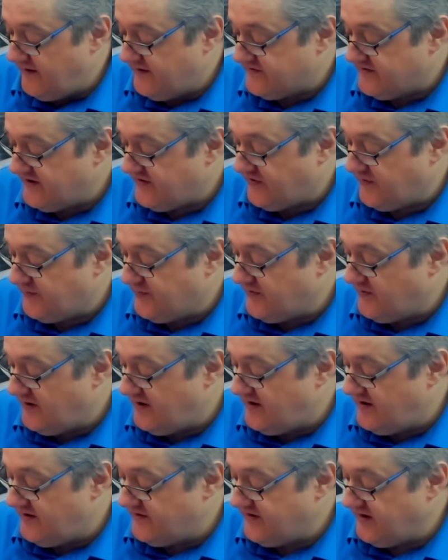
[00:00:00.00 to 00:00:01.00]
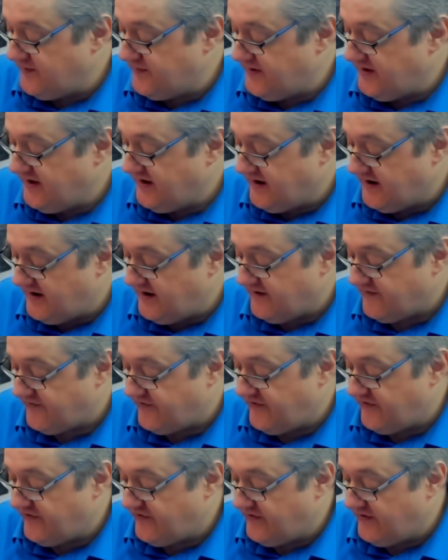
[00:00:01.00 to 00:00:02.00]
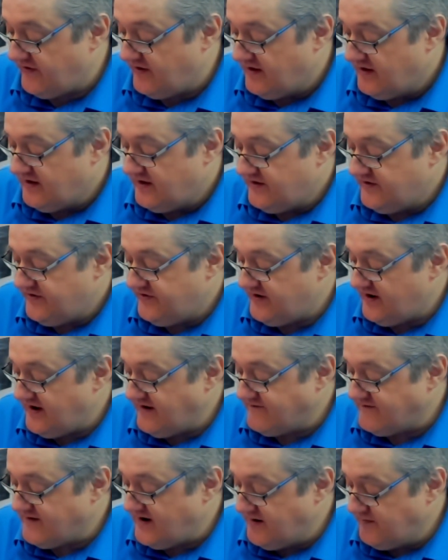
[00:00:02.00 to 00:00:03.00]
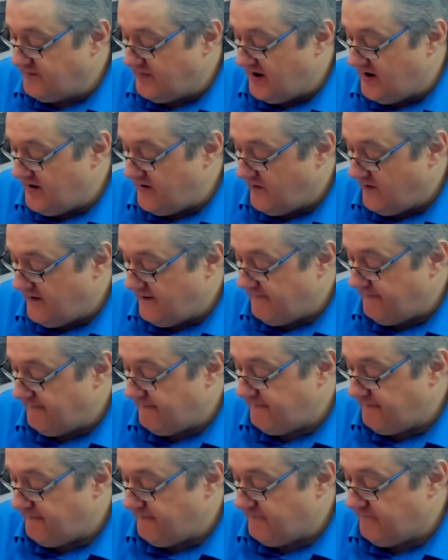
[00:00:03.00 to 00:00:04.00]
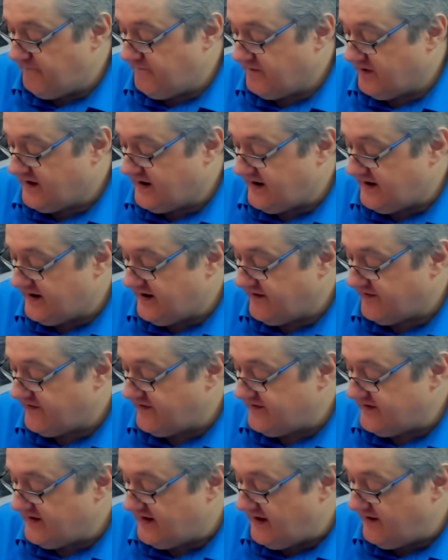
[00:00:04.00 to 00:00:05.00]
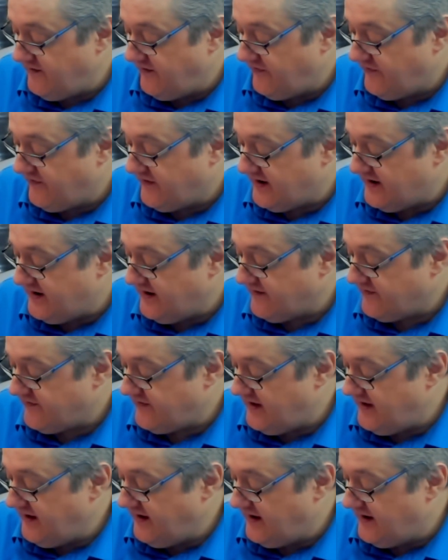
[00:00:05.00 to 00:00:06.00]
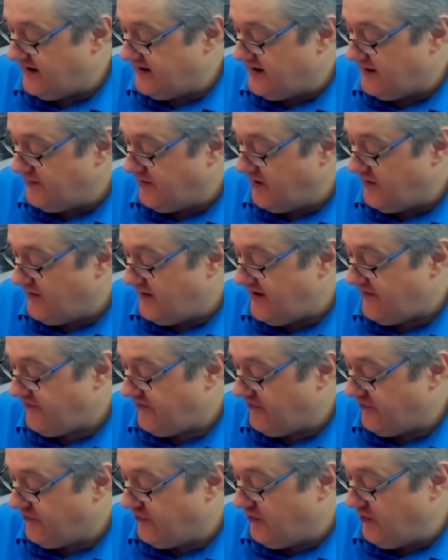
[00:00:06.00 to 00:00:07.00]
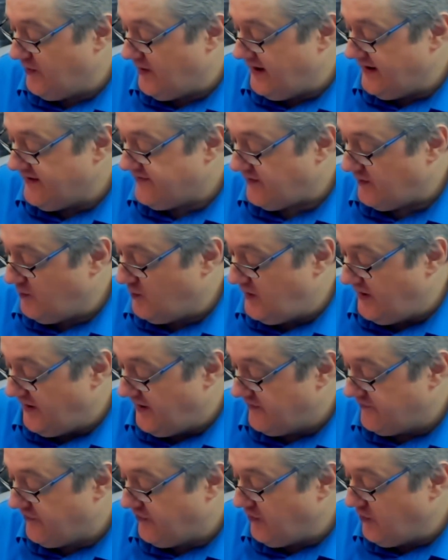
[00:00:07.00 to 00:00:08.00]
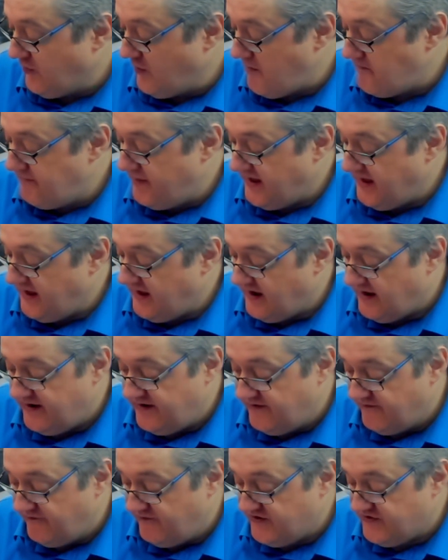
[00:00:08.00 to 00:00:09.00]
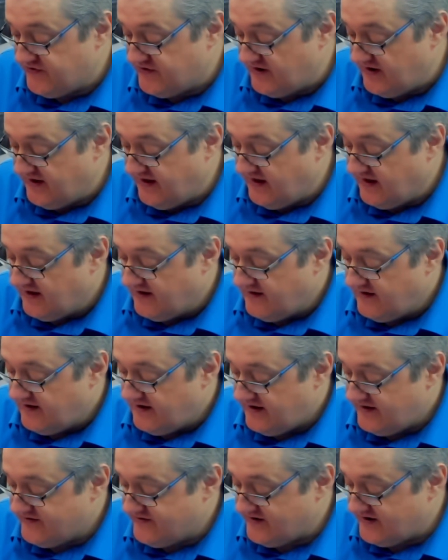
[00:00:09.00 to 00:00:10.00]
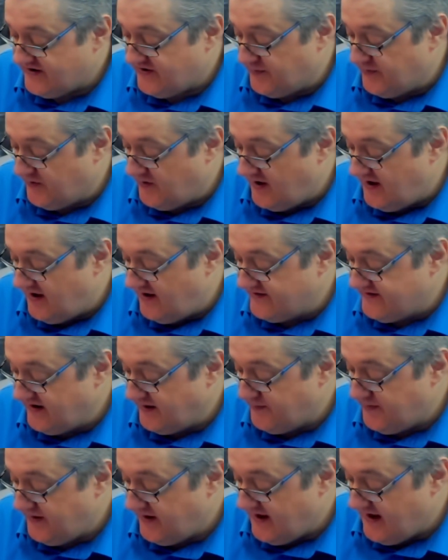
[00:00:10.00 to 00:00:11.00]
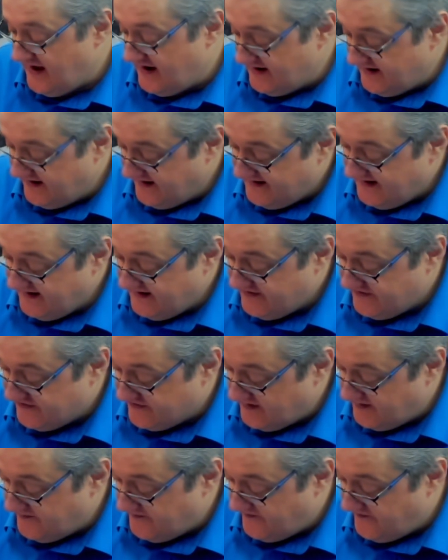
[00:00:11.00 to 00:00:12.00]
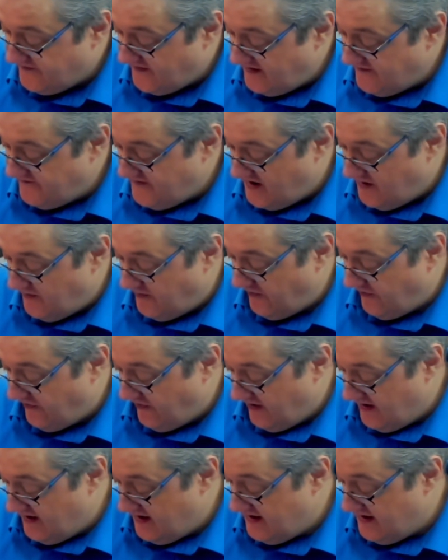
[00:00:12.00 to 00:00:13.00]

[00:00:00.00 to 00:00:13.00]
Addressable RGB connectors. J Rainbow connectors allow you to connect a WS28112B individually addressable RGB LED strip 5 volts.